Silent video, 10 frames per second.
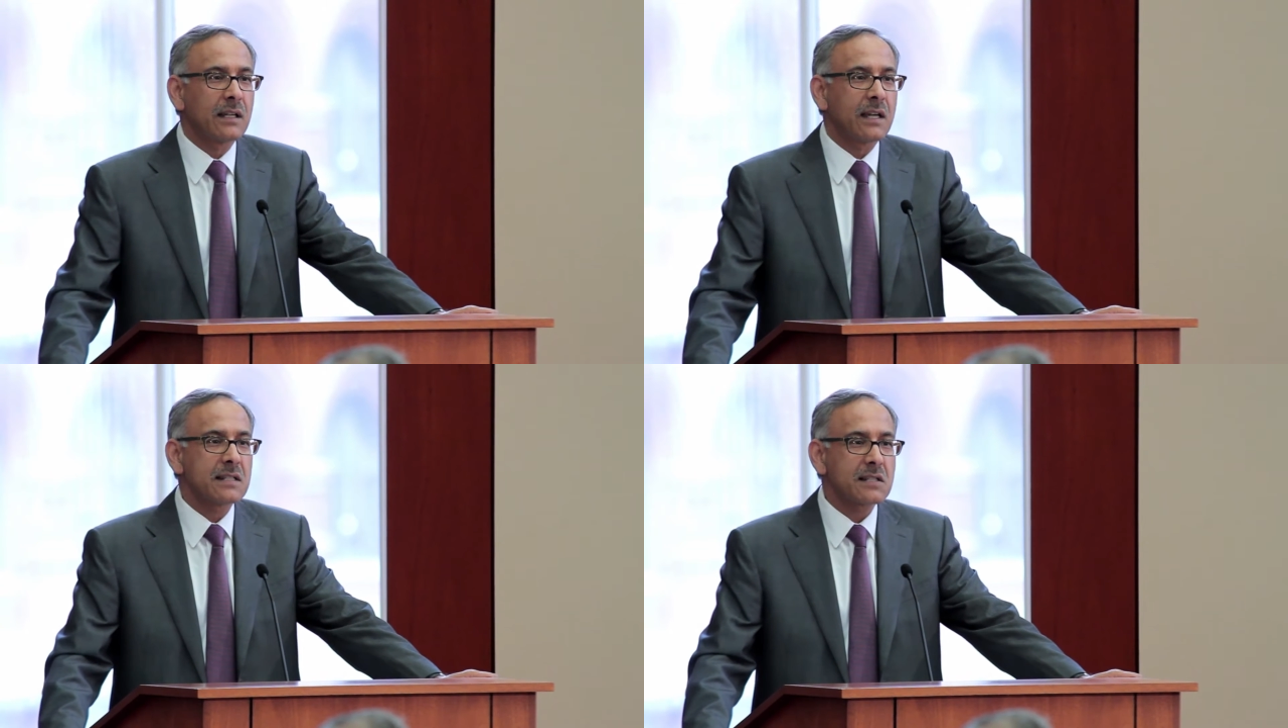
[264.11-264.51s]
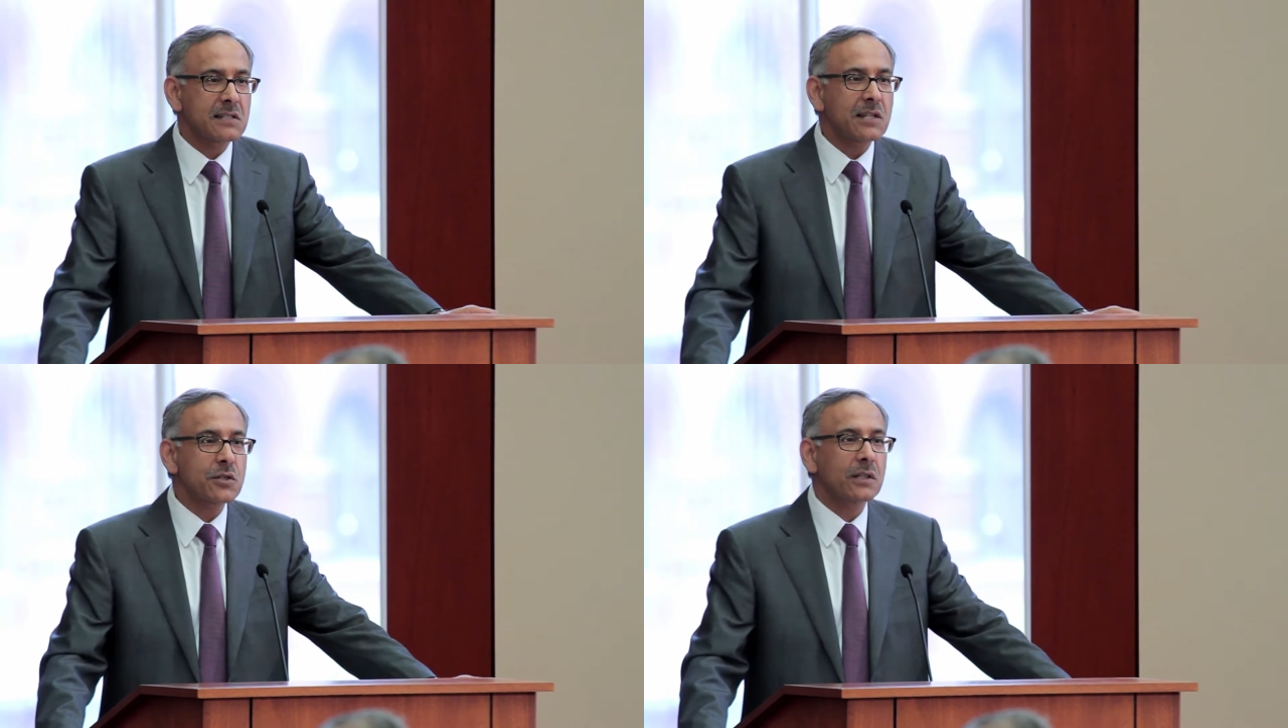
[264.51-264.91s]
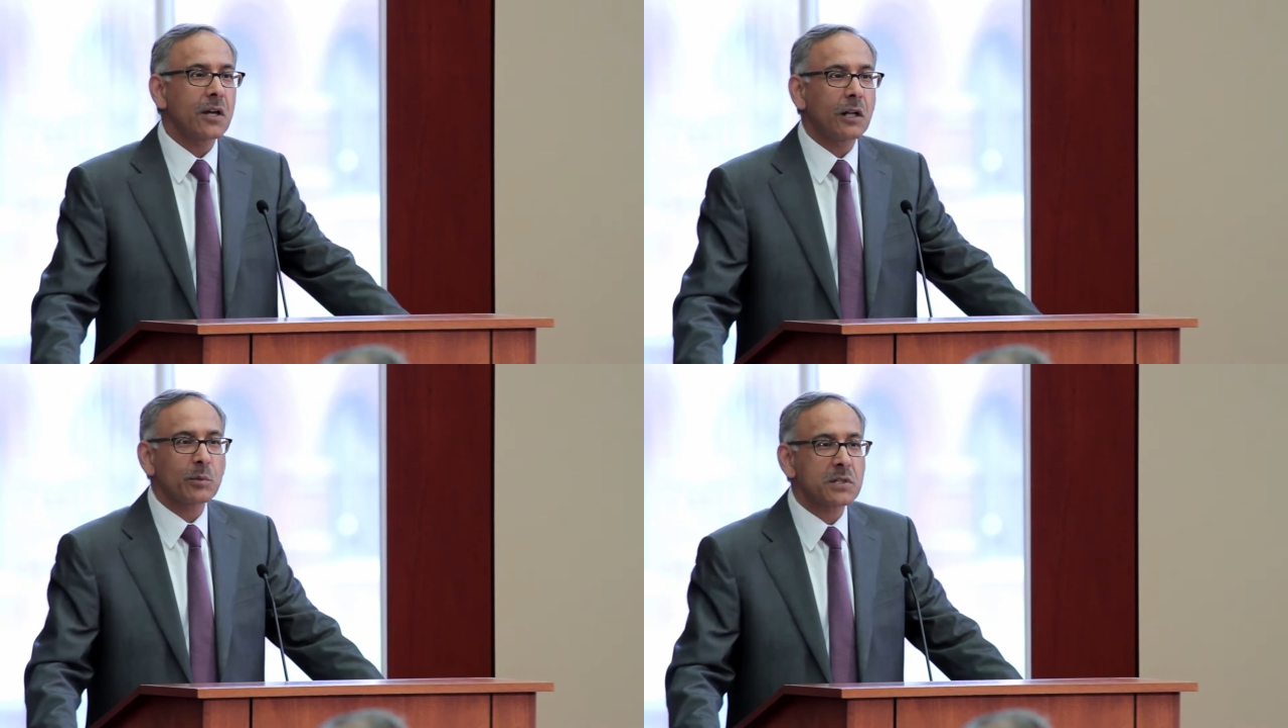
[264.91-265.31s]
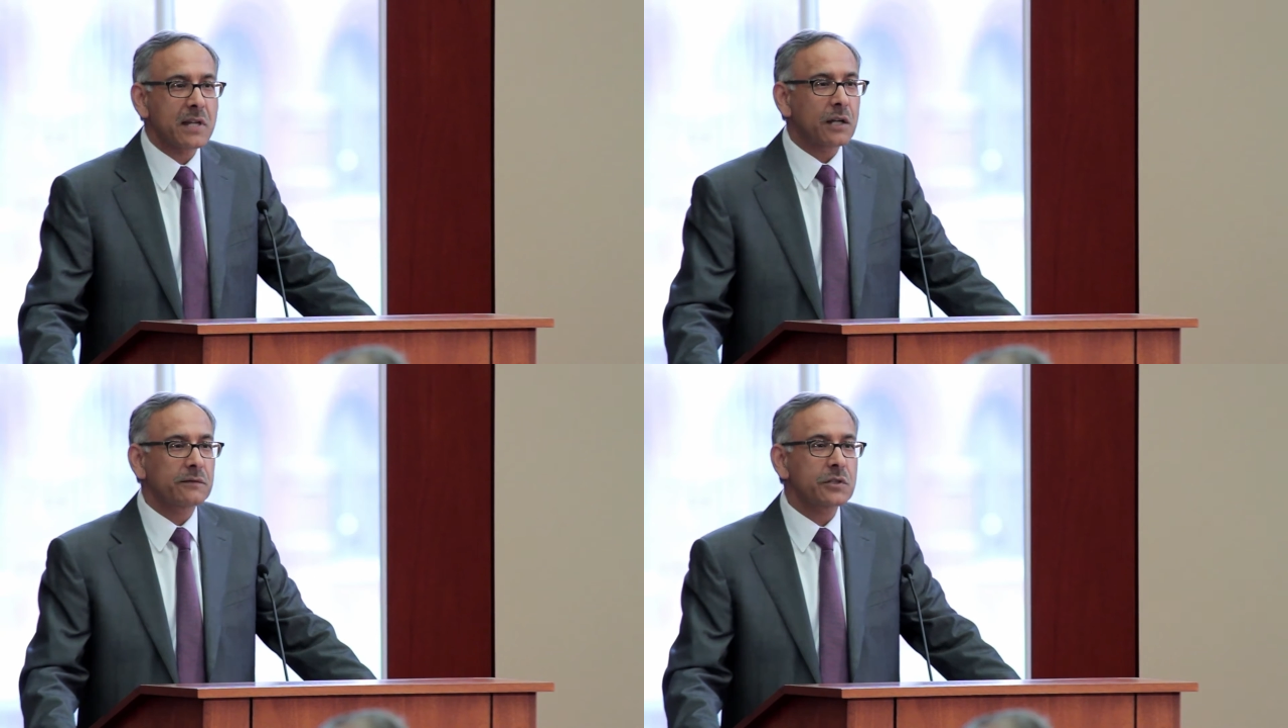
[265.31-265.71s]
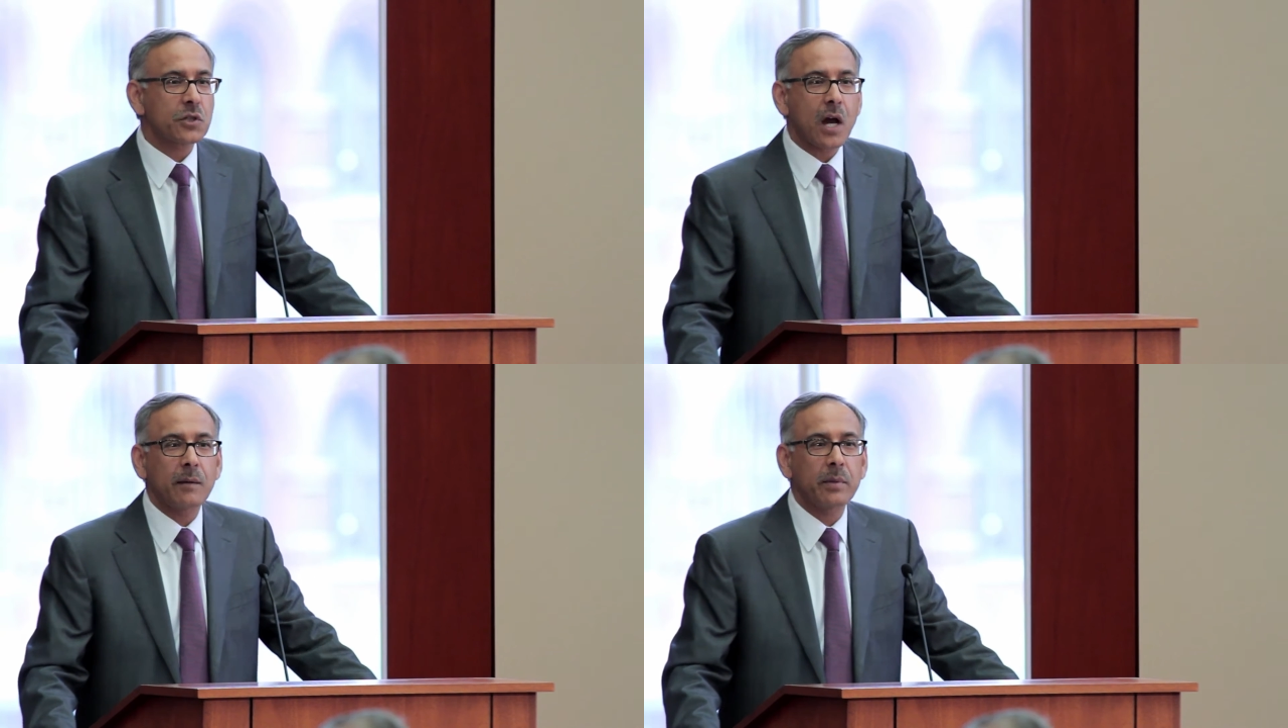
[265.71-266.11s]
is essentially almost out of a
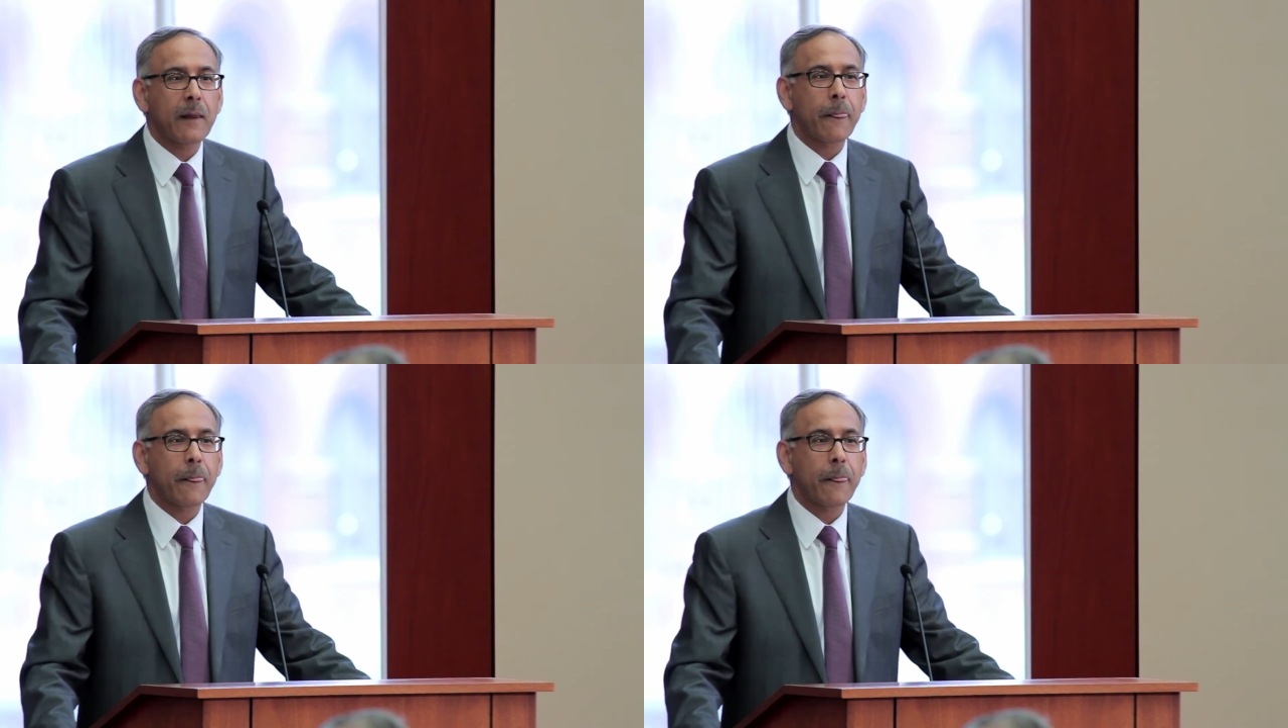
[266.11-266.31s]
job.